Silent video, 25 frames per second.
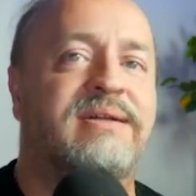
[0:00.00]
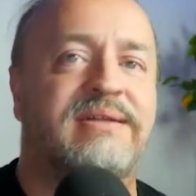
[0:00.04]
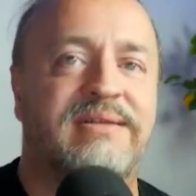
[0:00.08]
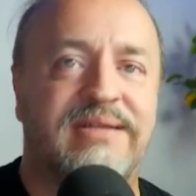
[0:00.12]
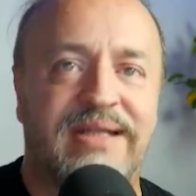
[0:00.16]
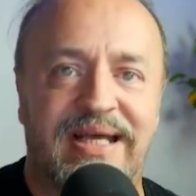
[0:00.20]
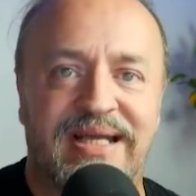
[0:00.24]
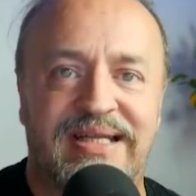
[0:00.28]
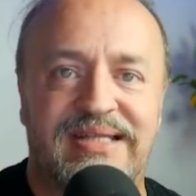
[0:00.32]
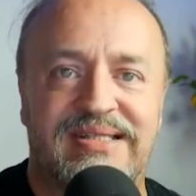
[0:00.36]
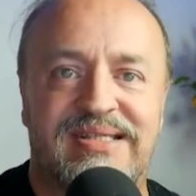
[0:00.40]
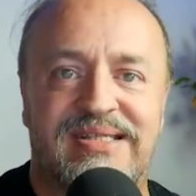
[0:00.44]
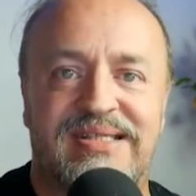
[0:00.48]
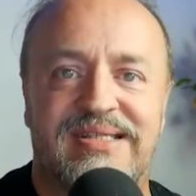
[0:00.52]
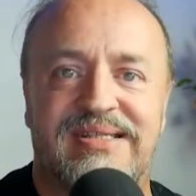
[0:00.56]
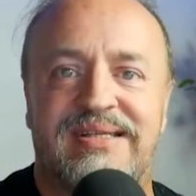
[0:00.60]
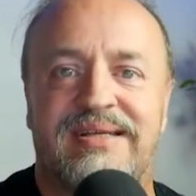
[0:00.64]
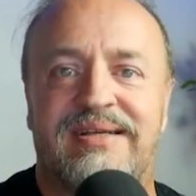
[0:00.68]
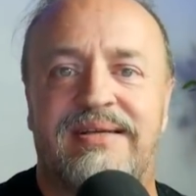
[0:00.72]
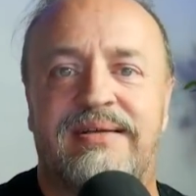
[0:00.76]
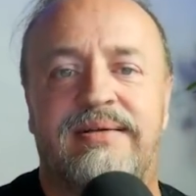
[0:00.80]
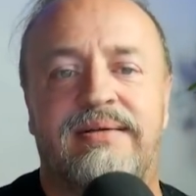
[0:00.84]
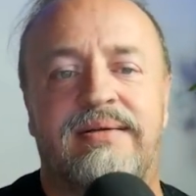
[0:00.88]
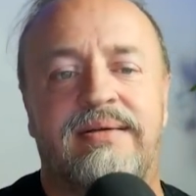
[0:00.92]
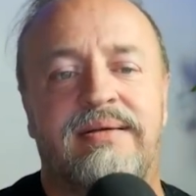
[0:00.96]

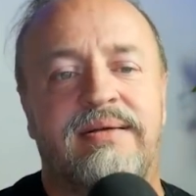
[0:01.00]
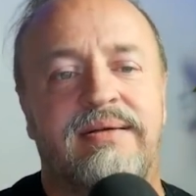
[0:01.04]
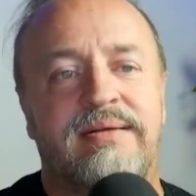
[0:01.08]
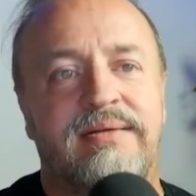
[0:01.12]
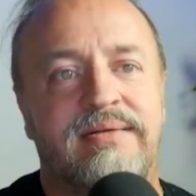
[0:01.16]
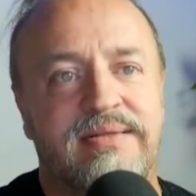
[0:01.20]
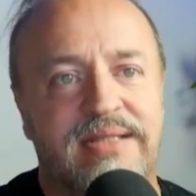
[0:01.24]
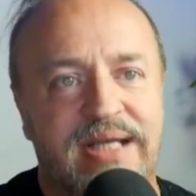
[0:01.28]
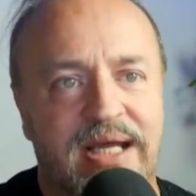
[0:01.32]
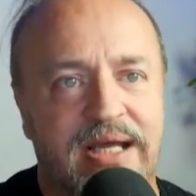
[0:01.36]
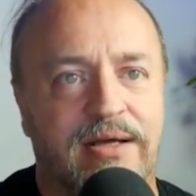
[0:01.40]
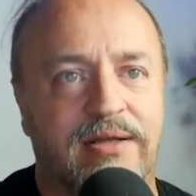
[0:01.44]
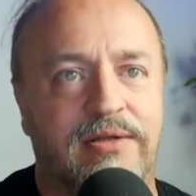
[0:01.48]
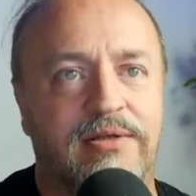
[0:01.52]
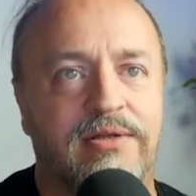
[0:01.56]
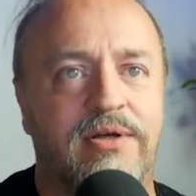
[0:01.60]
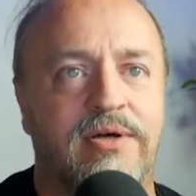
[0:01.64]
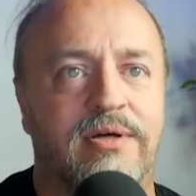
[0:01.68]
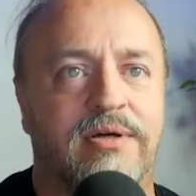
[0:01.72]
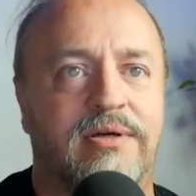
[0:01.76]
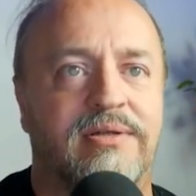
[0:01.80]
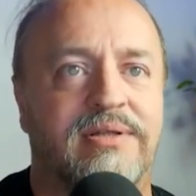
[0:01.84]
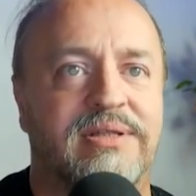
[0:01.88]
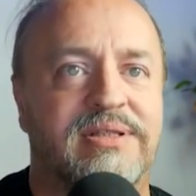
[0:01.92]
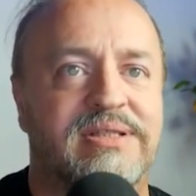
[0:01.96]
Let's take a
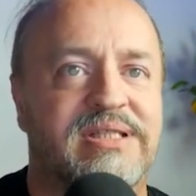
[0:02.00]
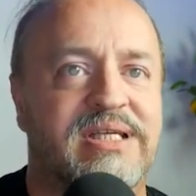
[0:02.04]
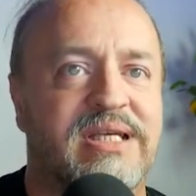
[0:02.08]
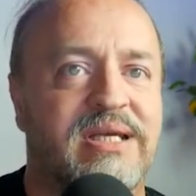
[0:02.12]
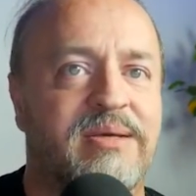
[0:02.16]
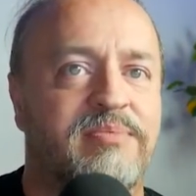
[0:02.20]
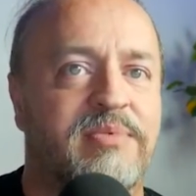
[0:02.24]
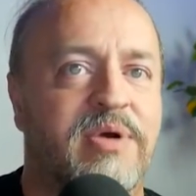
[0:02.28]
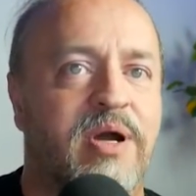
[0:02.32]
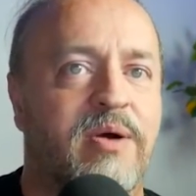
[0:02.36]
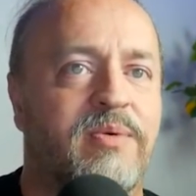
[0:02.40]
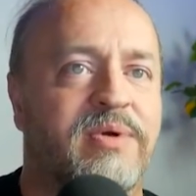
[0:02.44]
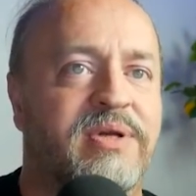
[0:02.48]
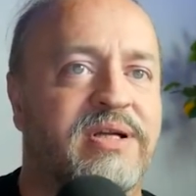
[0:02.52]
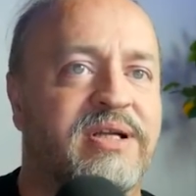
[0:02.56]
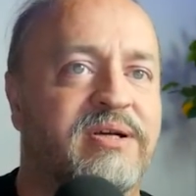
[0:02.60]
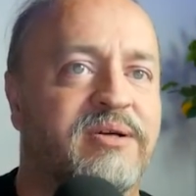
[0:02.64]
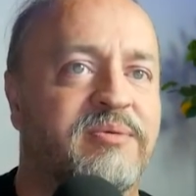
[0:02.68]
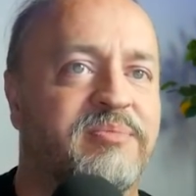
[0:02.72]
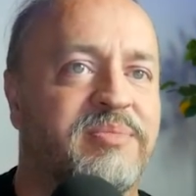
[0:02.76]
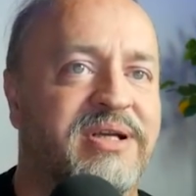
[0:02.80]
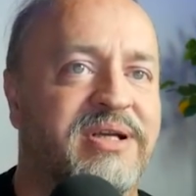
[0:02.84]
look. Let's keep going here,